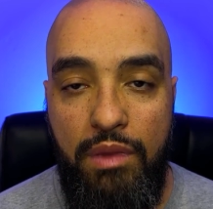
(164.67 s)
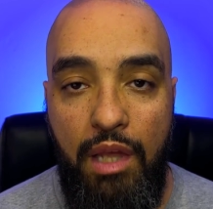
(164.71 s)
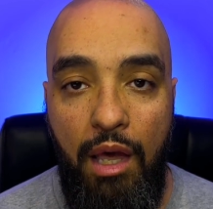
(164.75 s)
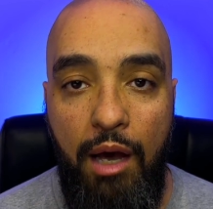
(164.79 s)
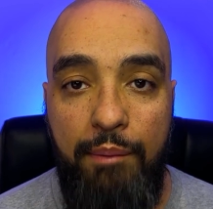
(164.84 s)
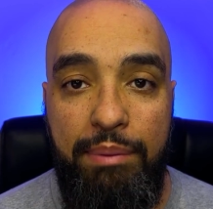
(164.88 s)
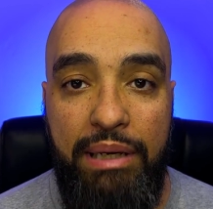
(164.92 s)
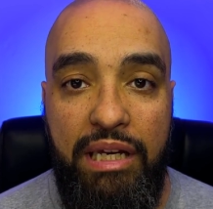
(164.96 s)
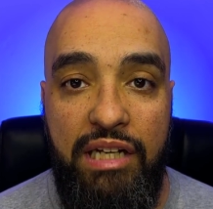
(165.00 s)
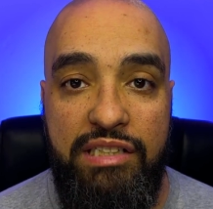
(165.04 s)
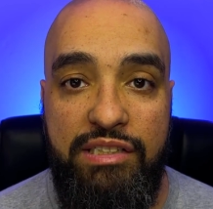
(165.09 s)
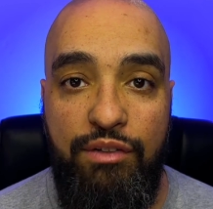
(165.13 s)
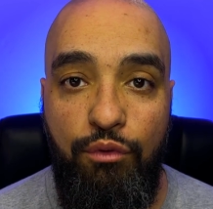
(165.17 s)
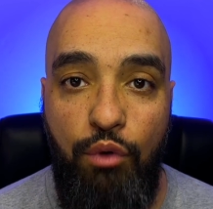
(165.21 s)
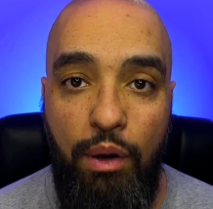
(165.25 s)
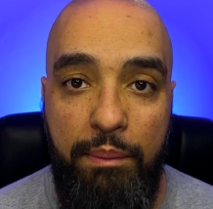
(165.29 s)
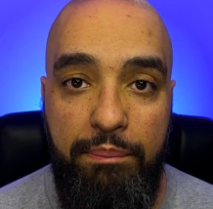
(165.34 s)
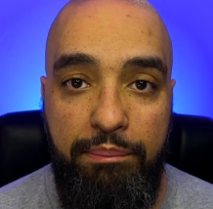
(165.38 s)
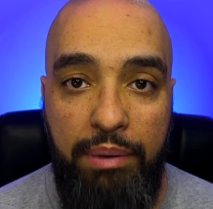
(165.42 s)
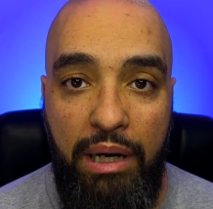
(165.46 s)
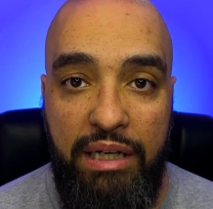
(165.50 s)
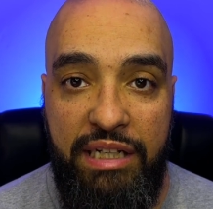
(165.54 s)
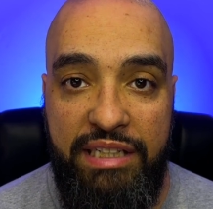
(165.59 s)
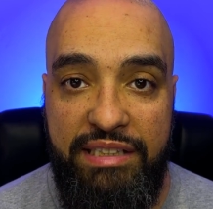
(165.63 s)
Uh, because of
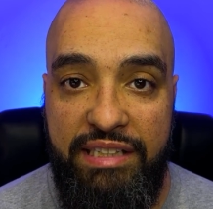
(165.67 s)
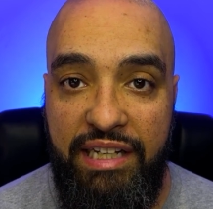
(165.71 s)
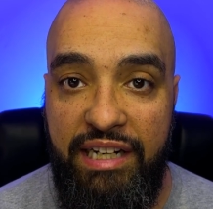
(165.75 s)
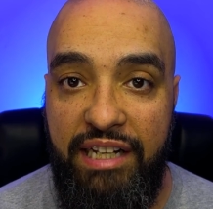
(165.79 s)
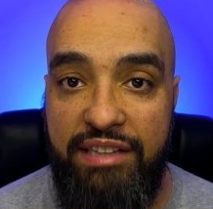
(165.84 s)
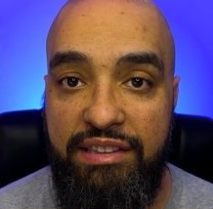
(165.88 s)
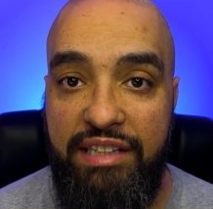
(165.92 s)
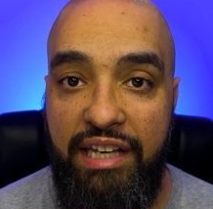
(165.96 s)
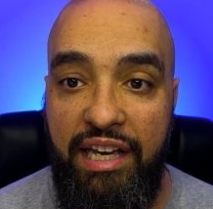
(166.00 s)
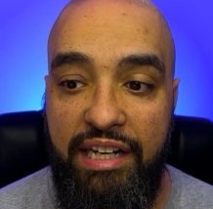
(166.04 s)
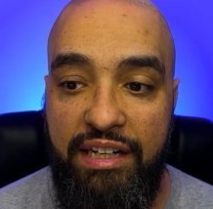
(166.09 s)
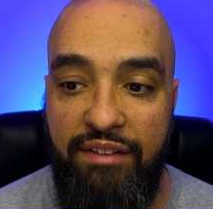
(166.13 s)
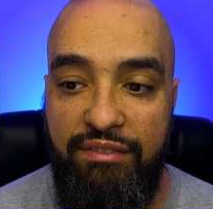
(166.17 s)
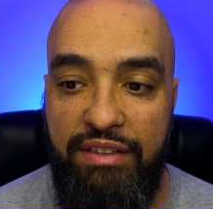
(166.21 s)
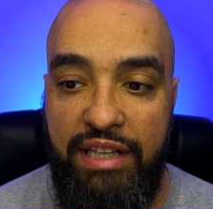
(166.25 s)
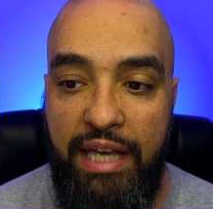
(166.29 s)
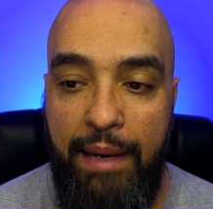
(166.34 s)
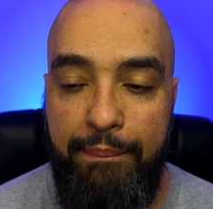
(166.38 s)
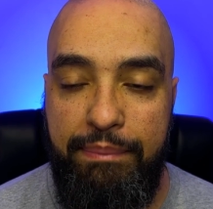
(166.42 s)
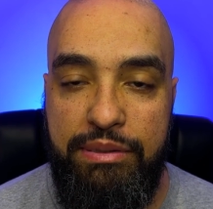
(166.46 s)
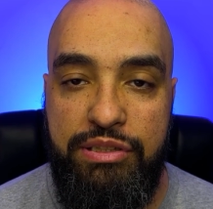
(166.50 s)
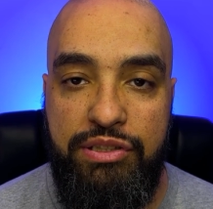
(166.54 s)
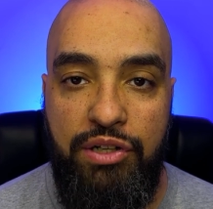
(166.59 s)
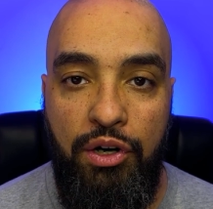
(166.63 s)
what Bunny did at the end of the
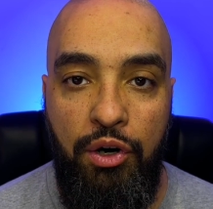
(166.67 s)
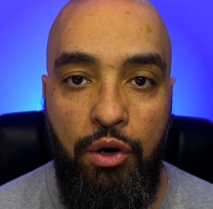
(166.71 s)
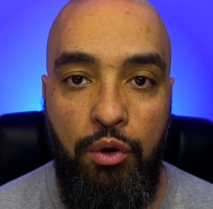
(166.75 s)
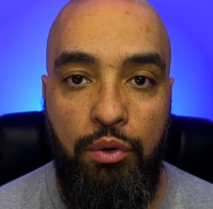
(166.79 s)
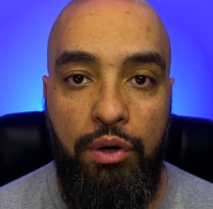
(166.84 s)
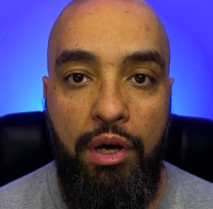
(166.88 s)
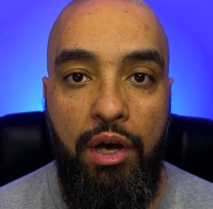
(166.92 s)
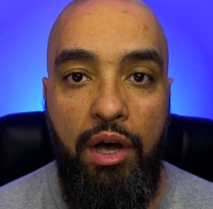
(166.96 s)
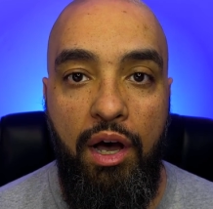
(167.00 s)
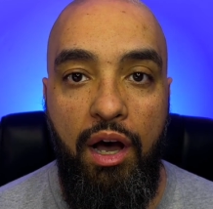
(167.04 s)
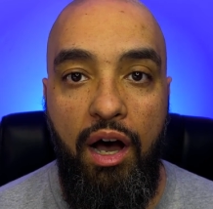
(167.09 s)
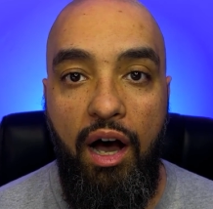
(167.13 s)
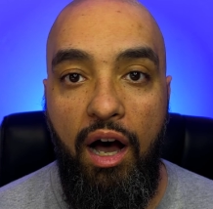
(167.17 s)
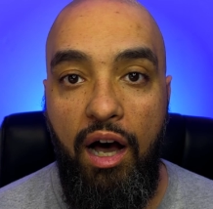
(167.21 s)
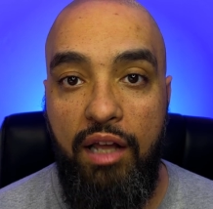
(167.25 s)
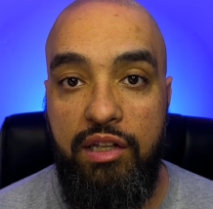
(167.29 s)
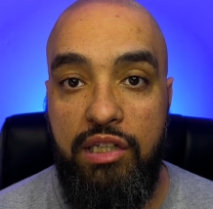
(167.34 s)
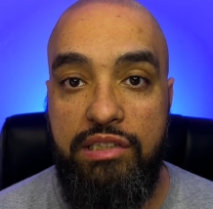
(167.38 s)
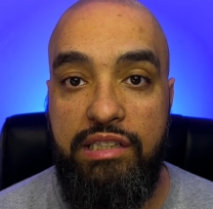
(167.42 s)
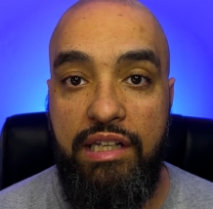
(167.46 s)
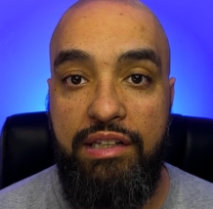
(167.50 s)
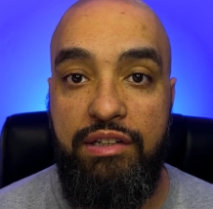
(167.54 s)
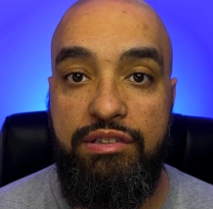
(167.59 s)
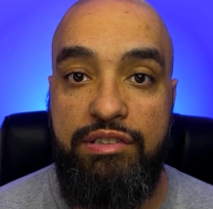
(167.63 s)
episode, uh,
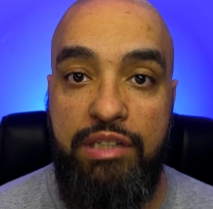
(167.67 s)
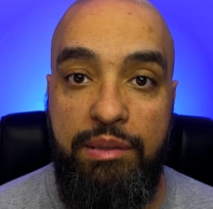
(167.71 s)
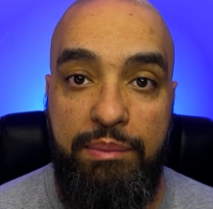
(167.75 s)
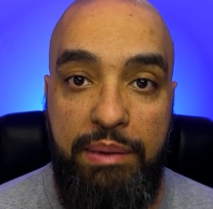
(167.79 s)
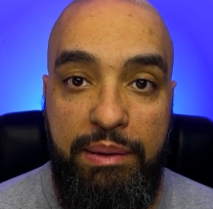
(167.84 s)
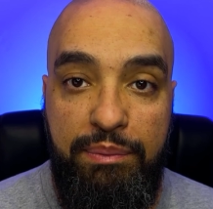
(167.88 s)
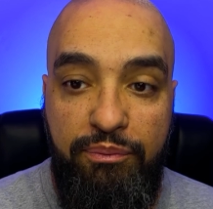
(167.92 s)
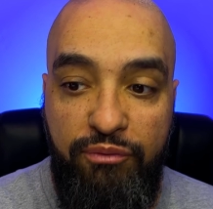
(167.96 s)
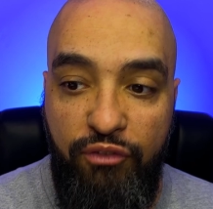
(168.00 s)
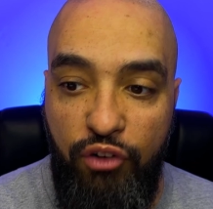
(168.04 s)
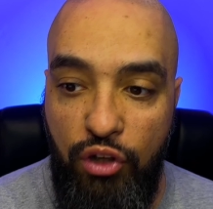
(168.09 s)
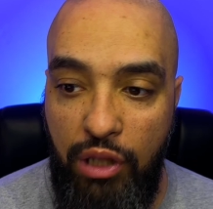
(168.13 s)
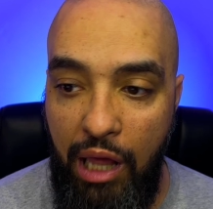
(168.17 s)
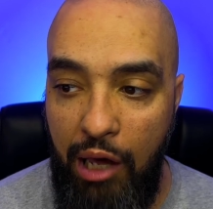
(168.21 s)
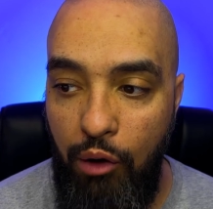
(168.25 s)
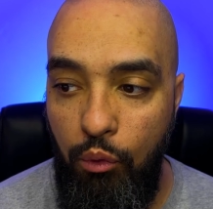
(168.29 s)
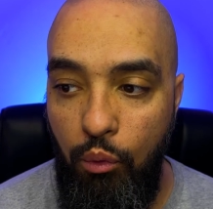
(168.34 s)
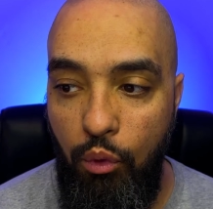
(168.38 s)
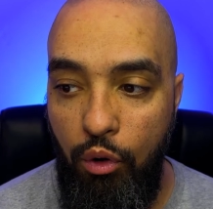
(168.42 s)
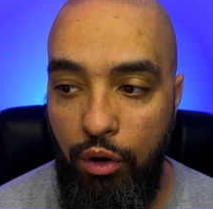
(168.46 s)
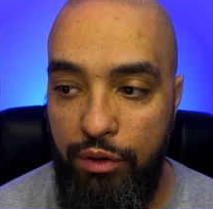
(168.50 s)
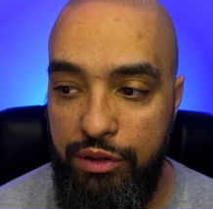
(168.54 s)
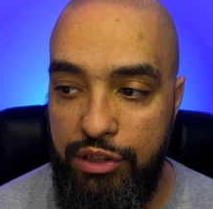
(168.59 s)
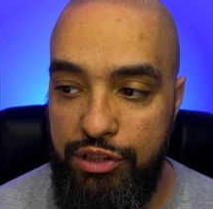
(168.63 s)
looks like there's going to be full out
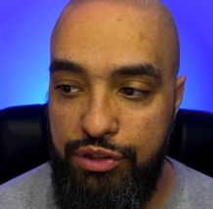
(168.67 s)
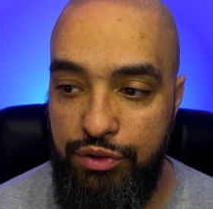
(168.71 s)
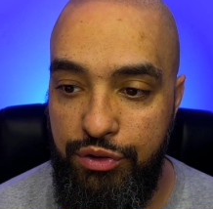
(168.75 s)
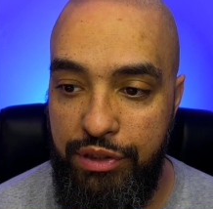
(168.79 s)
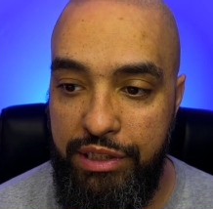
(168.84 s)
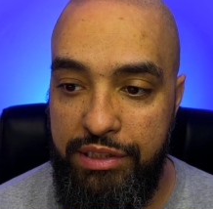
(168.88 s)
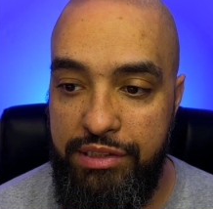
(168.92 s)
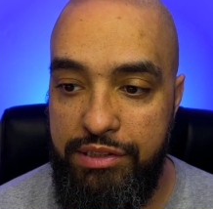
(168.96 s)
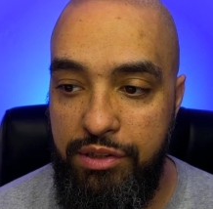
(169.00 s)
war in the street.